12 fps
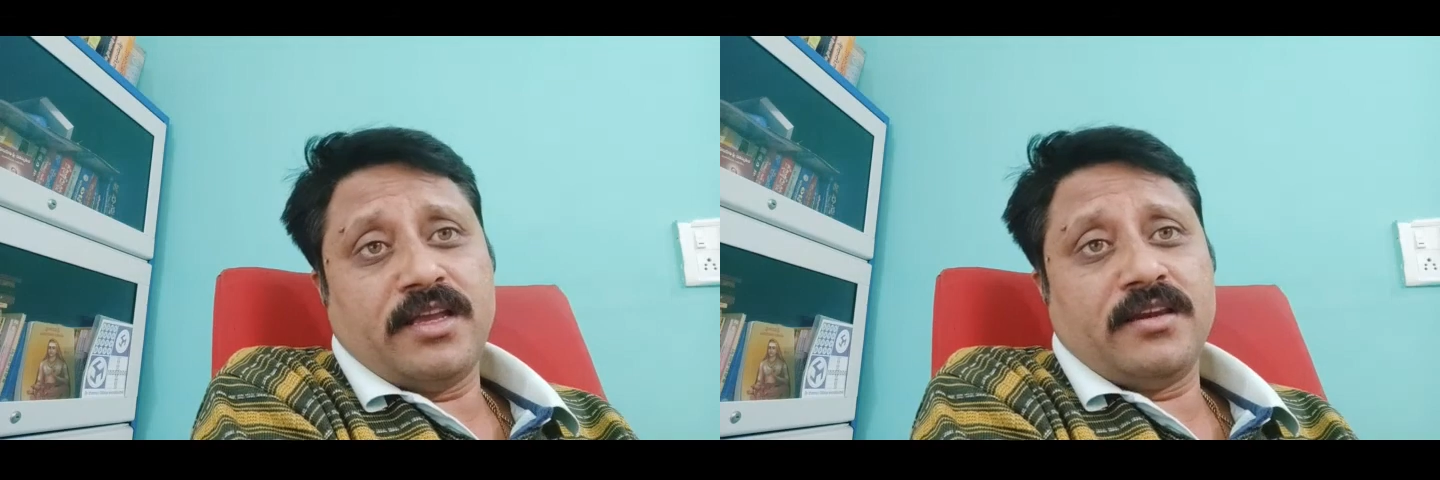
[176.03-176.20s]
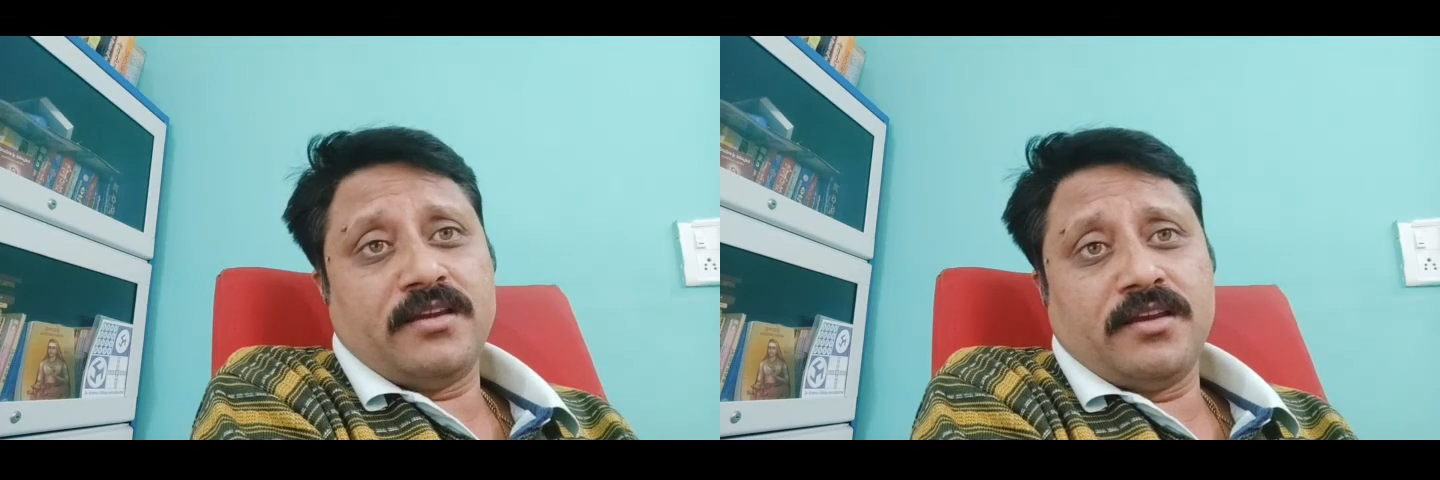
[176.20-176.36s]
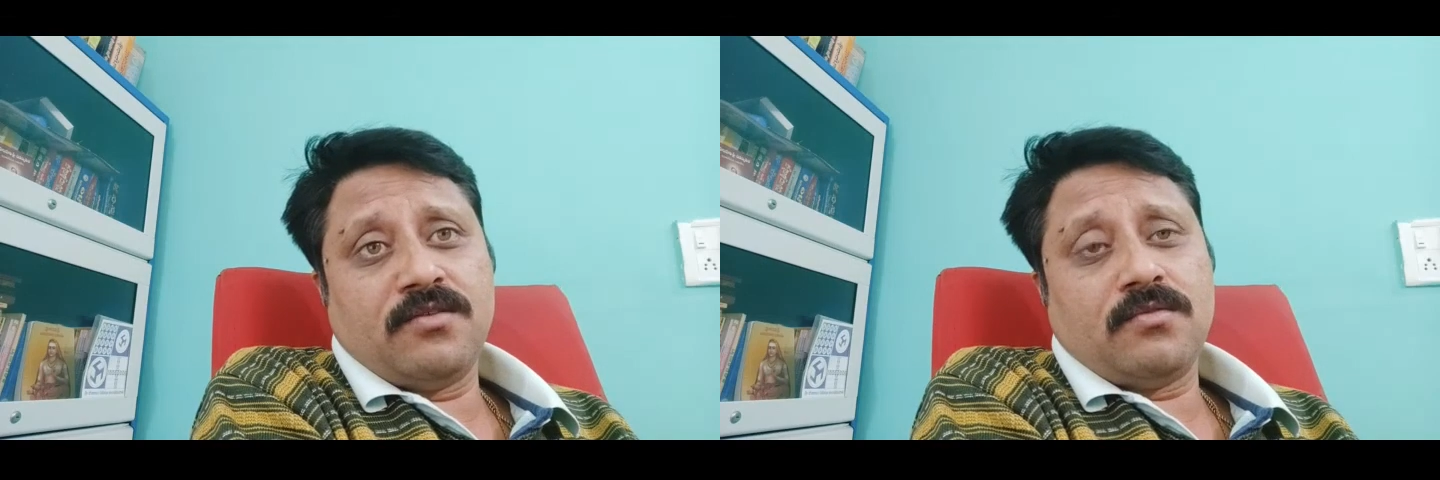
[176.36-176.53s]

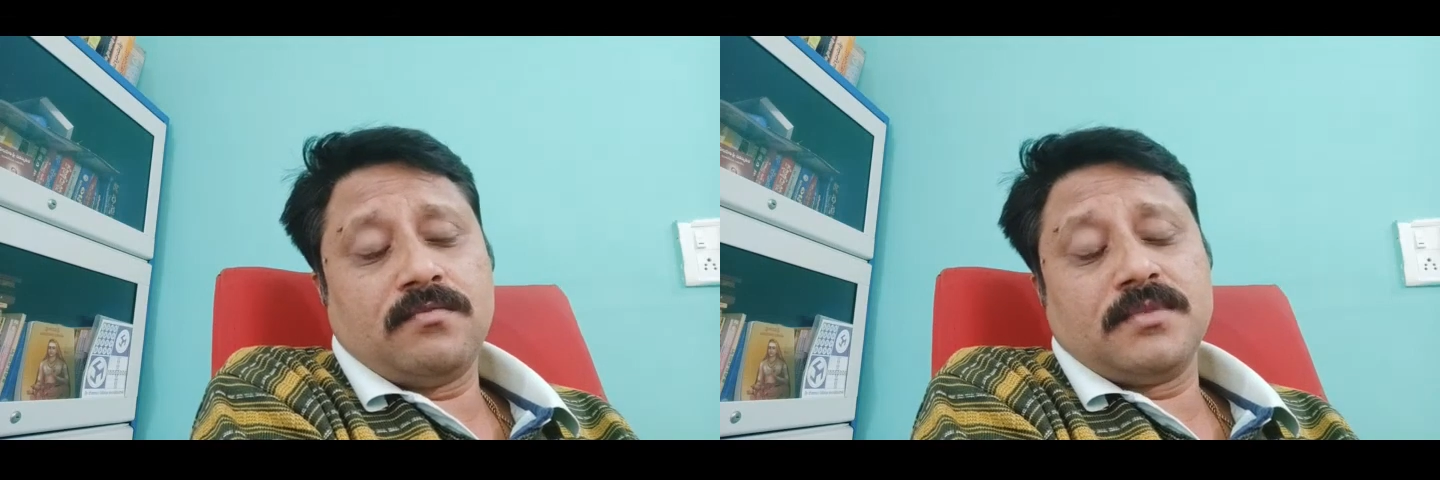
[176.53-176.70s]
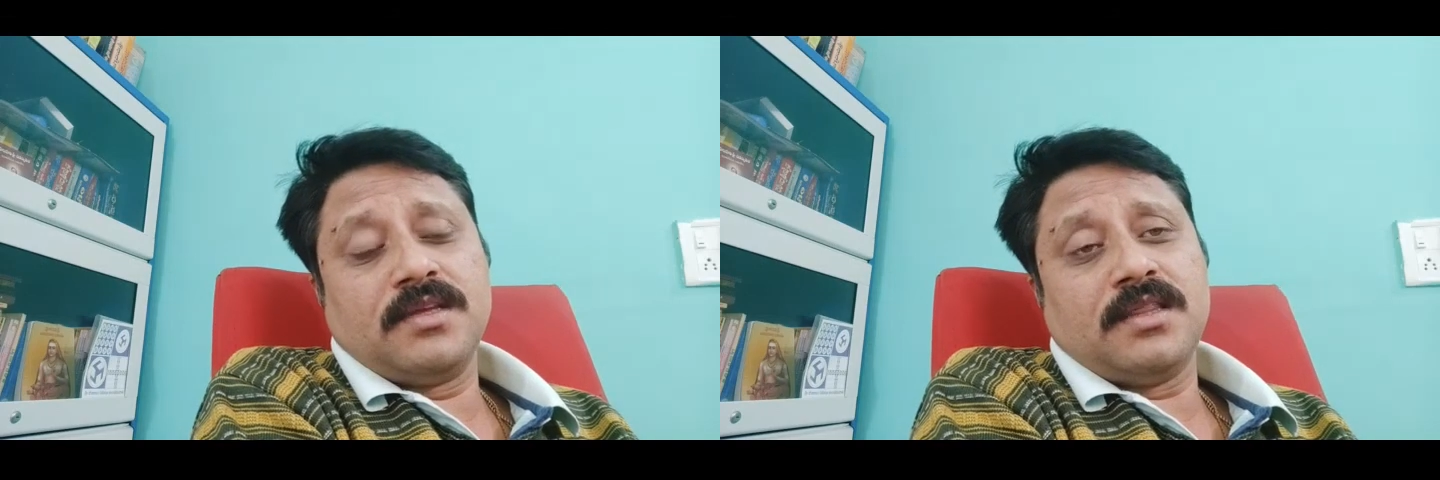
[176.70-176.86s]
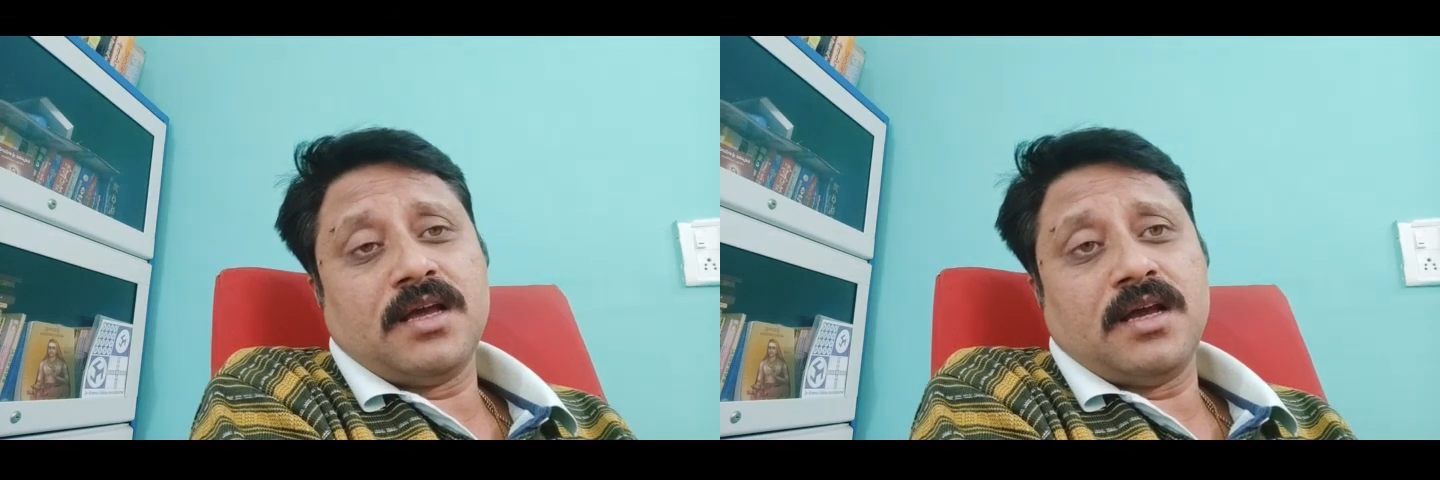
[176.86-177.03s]

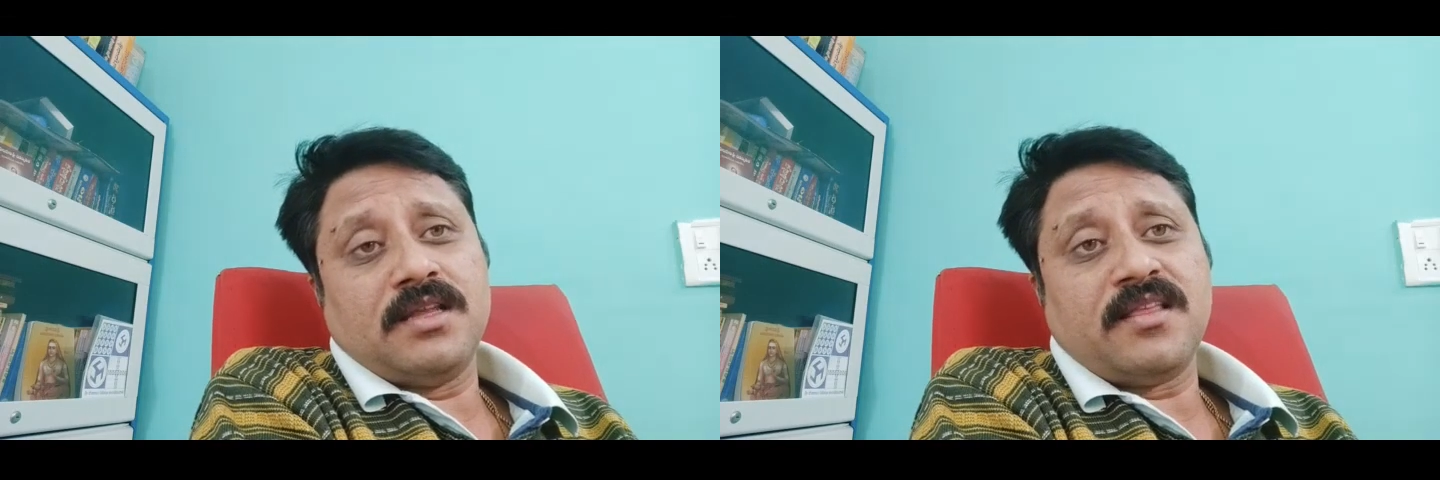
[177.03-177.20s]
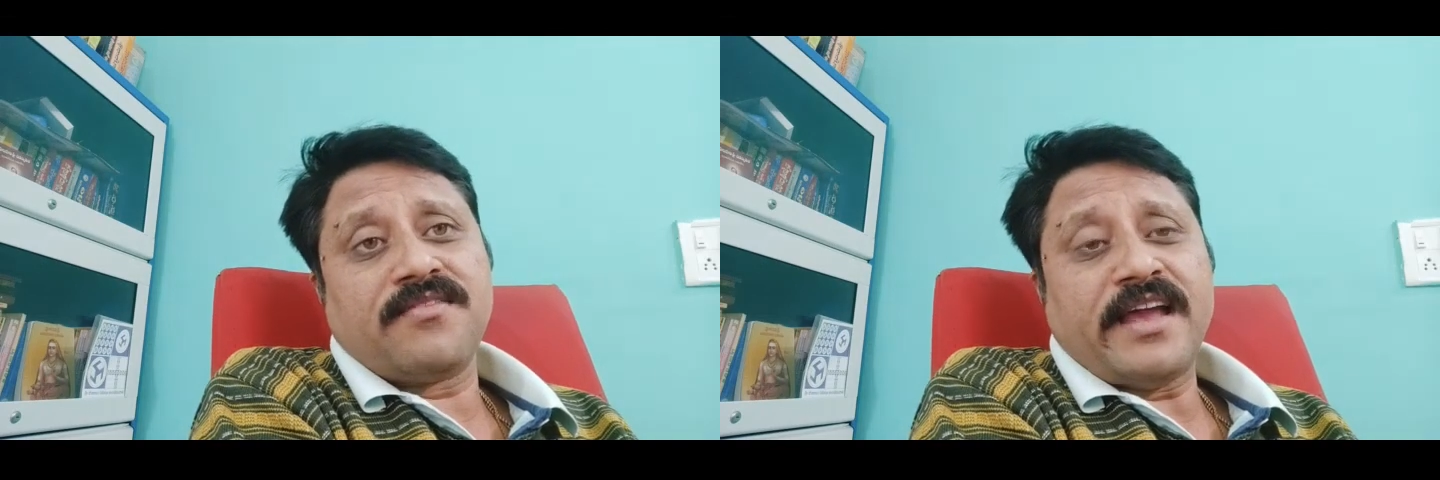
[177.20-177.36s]
in the